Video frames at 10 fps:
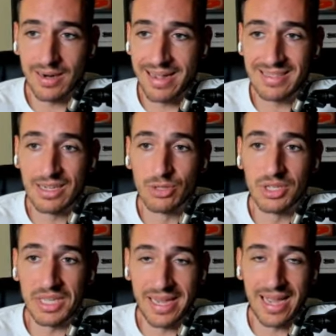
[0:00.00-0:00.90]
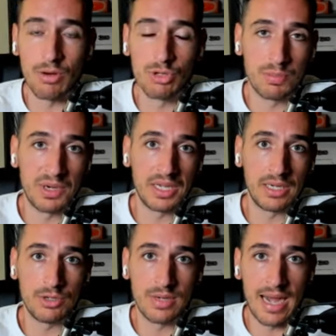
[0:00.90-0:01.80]
At the end of the day, I was
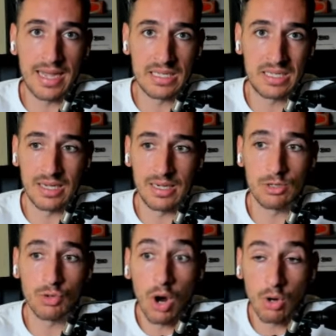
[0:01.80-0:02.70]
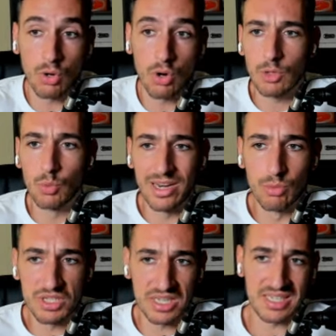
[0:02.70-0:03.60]
bringing you guys Grogo when it
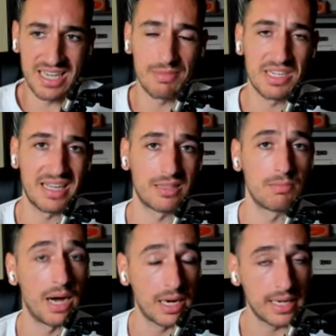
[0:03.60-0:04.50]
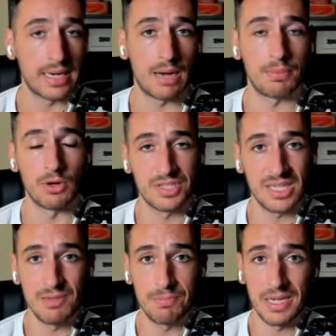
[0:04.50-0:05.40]
was the same exact market cap of
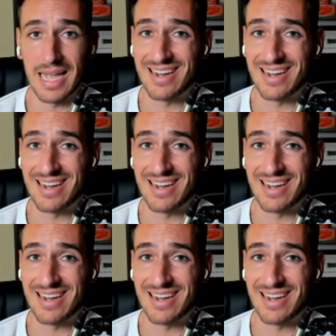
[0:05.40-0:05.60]
Slippy,